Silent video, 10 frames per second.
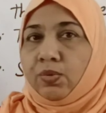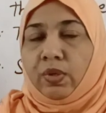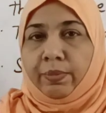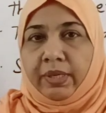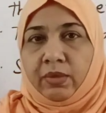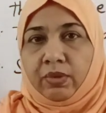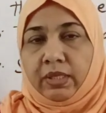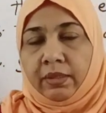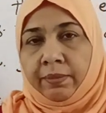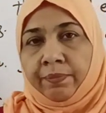we'll meet with
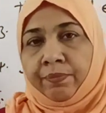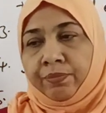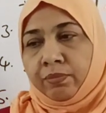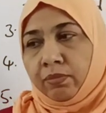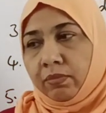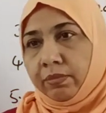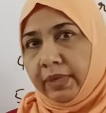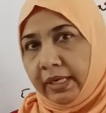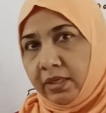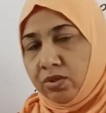the
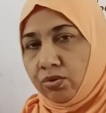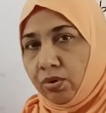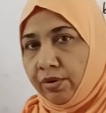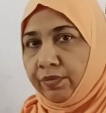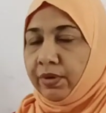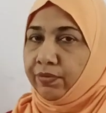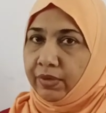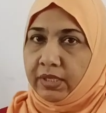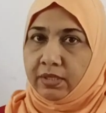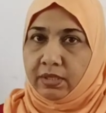practice of
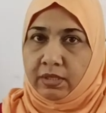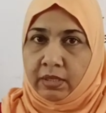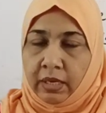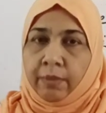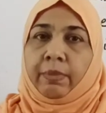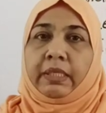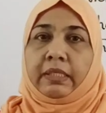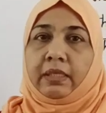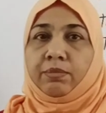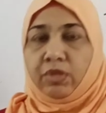phrases. By
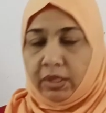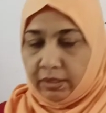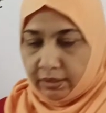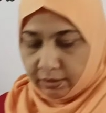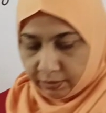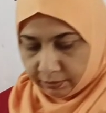the time, take care.